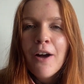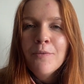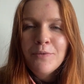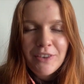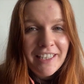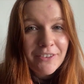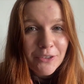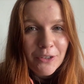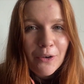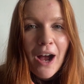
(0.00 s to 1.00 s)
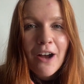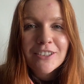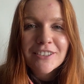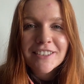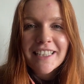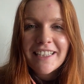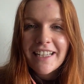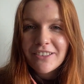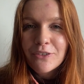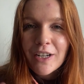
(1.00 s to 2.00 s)
need to know how to say
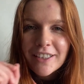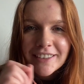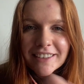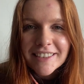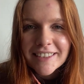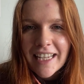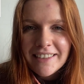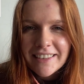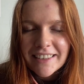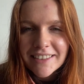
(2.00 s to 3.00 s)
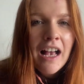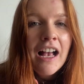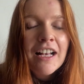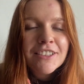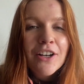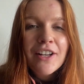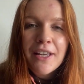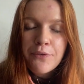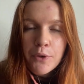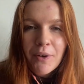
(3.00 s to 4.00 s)
that you understand it. So
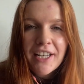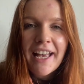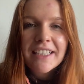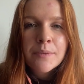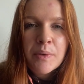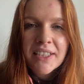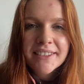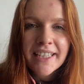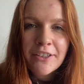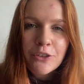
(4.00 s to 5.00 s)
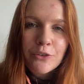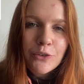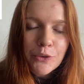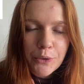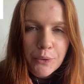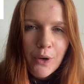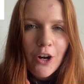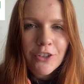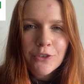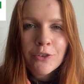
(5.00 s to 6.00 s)
if you want to express that you do
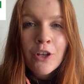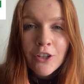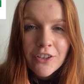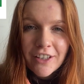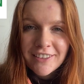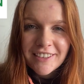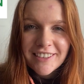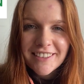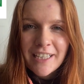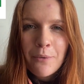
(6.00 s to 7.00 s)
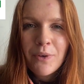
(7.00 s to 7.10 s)
or do not understand